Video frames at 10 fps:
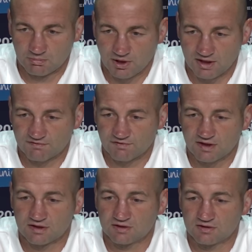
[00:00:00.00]
playing for
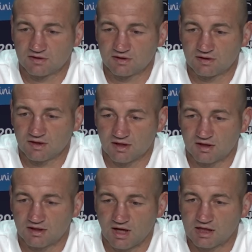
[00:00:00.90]
England in
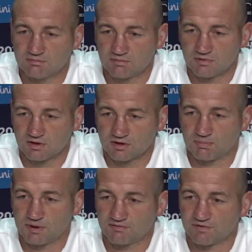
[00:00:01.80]
in a game,
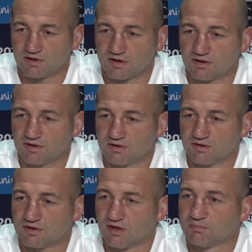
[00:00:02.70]
competing for the
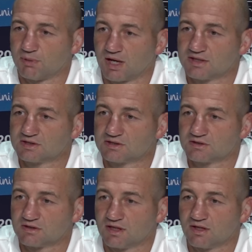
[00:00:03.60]
third place
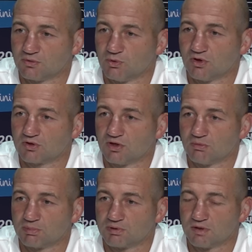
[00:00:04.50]
at the World
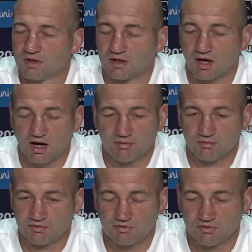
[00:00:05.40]
Cup
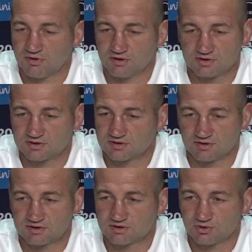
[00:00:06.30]
and there's
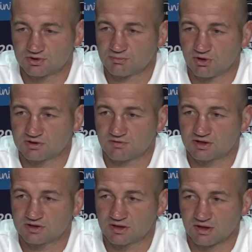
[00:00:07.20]
there's tons of
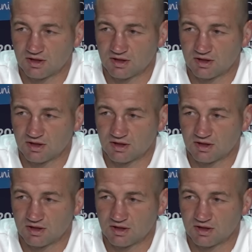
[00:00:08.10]
motivation.